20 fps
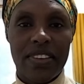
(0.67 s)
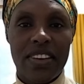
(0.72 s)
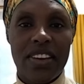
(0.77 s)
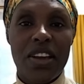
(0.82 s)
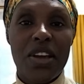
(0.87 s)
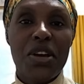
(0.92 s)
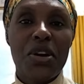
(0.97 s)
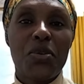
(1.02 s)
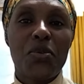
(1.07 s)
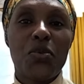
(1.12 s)

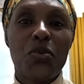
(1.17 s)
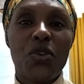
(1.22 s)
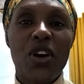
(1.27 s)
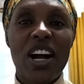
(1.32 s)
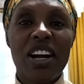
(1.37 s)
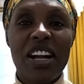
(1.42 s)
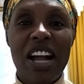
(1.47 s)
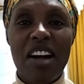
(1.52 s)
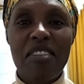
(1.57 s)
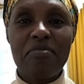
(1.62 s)
Welcome
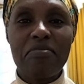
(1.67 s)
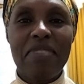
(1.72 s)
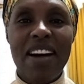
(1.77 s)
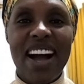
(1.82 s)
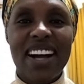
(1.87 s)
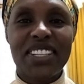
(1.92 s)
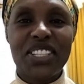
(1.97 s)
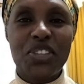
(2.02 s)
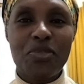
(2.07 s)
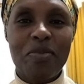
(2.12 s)
back to
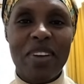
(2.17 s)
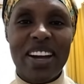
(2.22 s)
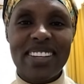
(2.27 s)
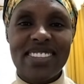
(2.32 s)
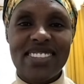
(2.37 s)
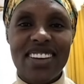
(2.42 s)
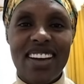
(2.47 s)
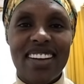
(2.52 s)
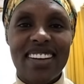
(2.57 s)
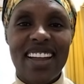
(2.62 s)
my
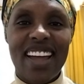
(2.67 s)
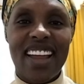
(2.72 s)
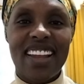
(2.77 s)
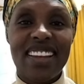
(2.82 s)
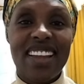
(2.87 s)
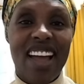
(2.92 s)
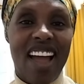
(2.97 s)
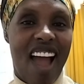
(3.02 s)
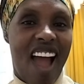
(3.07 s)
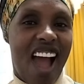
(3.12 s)
channel
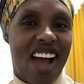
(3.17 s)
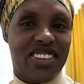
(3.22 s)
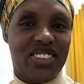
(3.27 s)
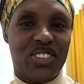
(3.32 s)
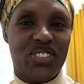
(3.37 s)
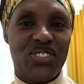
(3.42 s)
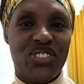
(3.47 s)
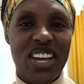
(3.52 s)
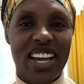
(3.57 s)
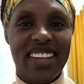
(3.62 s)
at
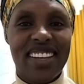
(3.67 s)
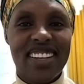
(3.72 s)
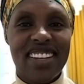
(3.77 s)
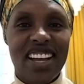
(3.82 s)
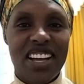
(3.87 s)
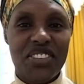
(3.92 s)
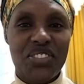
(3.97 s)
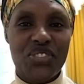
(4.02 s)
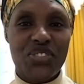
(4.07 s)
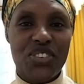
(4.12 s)
Jackie
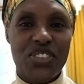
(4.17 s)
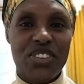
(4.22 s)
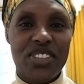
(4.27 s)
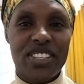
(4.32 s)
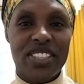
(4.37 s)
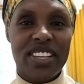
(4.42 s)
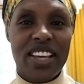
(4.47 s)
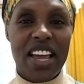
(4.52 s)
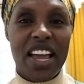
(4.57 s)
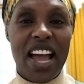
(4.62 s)
Naturals.
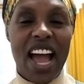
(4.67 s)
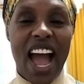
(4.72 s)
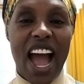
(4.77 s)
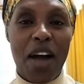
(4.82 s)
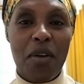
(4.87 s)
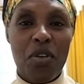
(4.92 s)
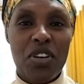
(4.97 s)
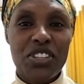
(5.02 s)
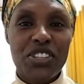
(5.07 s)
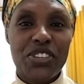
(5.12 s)
I want to
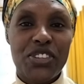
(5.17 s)
show